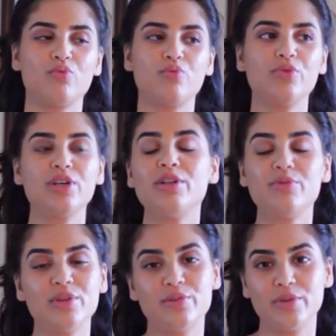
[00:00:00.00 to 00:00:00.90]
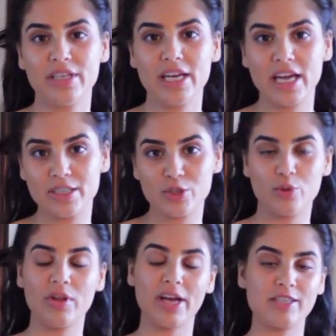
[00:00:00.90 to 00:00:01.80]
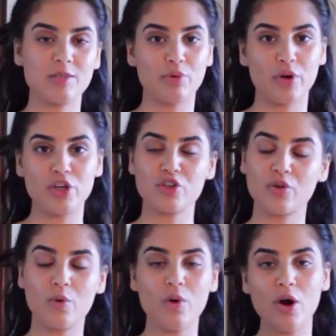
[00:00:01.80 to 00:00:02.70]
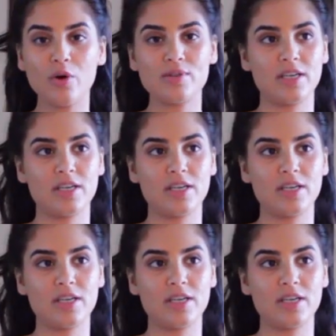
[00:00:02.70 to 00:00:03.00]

really really really into like inspirational quotes